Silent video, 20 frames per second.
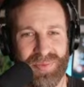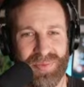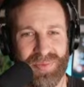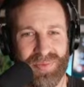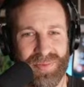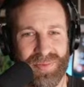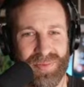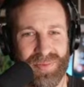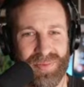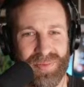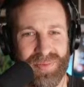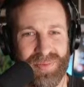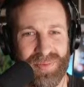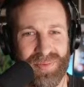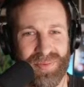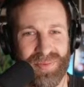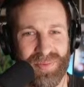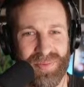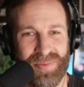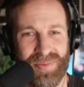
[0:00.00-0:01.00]

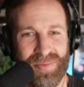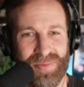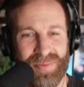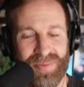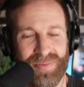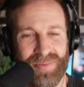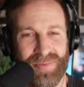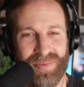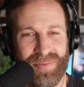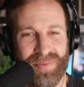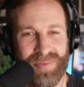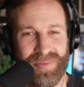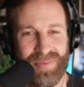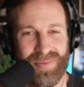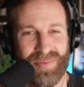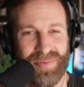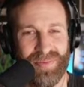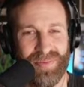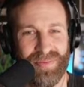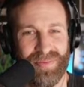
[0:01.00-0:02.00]

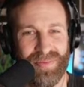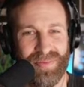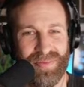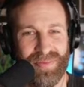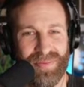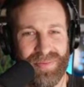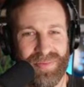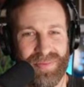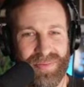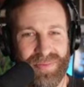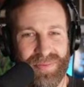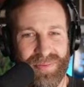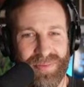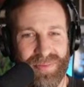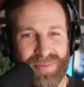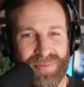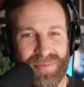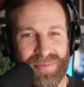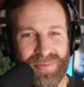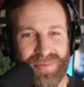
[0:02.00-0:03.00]

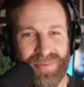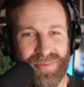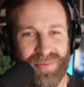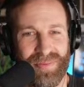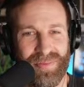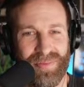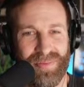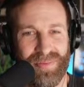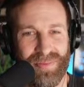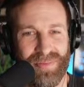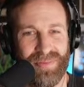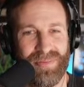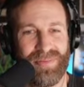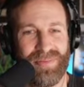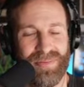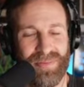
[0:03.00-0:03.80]
(silent)